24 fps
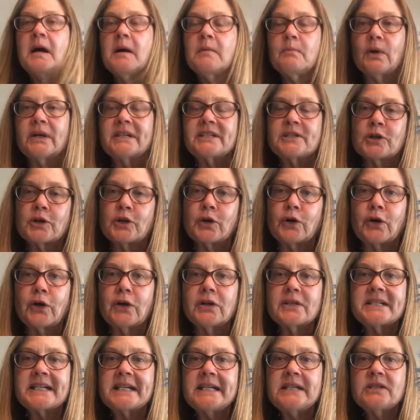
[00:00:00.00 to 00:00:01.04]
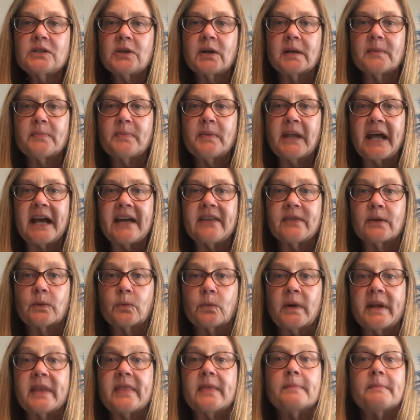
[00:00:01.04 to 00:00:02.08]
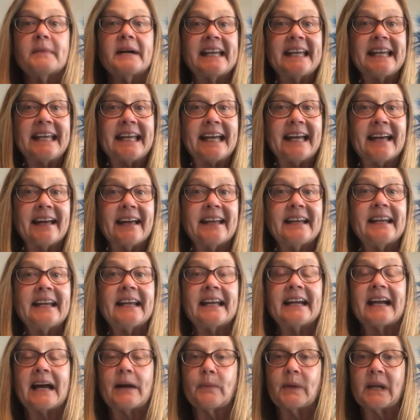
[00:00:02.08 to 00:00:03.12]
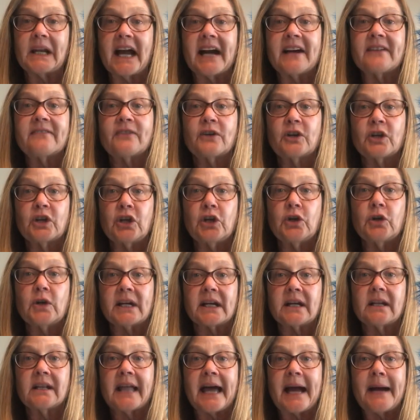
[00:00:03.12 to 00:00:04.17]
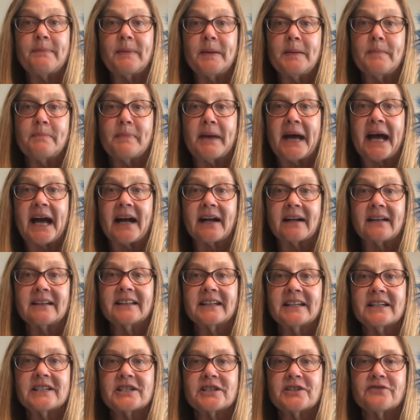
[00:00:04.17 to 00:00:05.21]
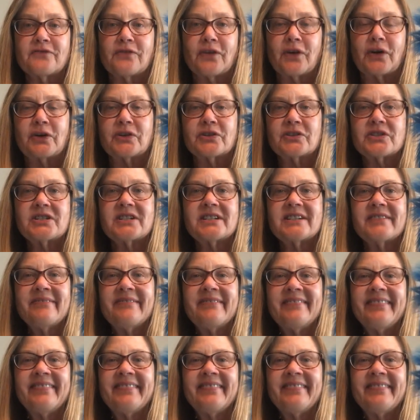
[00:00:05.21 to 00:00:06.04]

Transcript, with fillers: Boys and girls, he's going to play the rhythm again, and I would like for you to clap it back. Listen first.